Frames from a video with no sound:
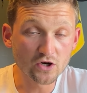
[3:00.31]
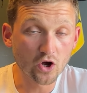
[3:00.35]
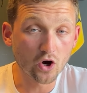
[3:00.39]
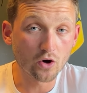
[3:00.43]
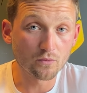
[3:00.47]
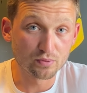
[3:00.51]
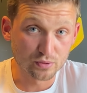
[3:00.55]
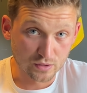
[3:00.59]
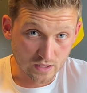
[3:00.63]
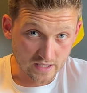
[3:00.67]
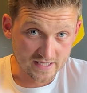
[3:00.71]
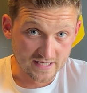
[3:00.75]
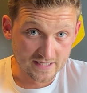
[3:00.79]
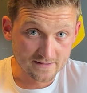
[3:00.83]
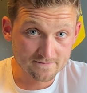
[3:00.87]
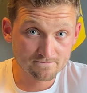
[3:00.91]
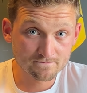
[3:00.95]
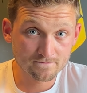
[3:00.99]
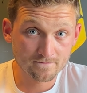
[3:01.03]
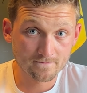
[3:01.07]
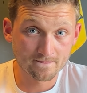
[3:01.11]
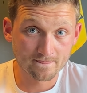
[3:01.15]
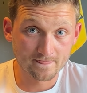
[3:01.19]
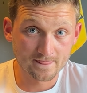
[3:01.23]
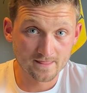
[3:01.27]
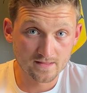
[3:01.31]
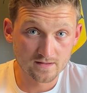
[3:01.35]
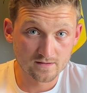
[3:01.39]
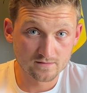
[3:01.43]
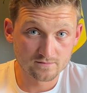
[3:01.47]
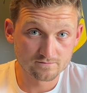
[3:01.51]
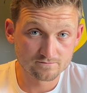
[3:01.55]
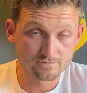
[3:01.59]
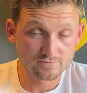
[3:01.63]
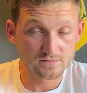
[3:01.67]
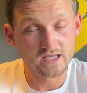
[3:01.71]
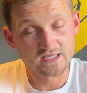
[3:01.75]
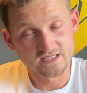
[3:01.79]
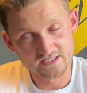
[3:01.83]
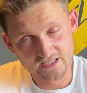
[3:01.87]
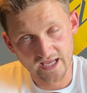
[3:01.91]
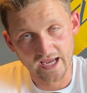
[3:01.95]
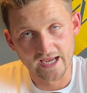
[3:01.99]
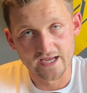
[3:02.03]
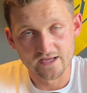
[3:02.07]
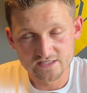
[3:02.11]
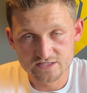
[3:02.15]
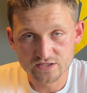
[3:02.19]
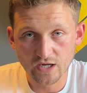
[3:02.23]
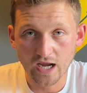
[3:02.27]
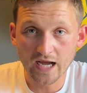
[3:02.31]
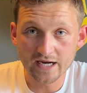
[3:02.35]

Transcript: not playing. Yes, okay, so